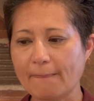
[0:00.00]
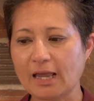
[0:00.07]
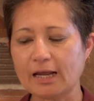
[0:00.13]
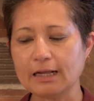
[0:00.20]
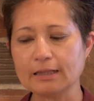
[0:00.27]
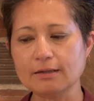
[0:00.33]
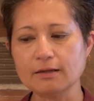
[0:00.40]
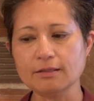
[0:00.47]

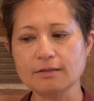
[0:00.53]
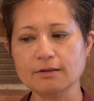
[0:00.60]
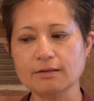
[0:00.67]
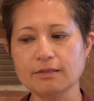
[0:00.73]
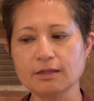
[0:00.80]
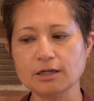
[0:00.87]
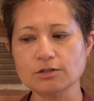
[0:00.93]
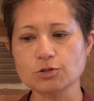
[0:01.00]
And I think the
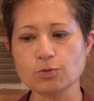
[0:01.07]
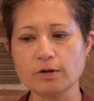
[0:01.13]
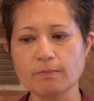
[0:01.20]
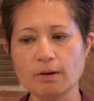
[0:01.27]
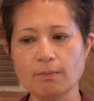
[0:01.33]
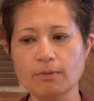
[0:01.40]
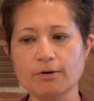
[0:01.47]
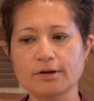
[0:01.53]
thing to
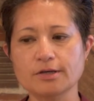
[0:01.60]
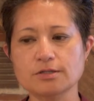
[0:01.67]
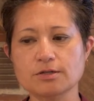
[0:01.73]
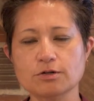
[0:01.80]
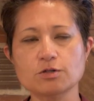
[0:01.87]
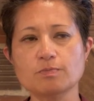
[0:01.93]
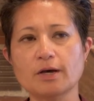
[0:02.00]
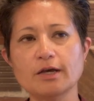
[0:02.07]
remember is
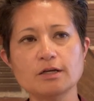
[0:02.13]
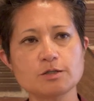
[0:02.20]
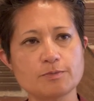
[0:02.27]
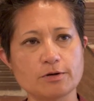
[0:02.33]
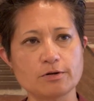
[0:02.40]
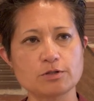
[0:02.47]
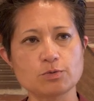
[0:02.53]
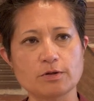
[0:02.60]
there's my
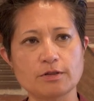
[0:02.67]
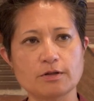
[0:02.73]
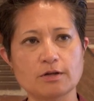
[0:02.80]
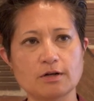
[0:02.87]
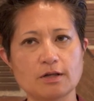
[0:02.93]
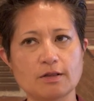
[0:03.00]
experience with it,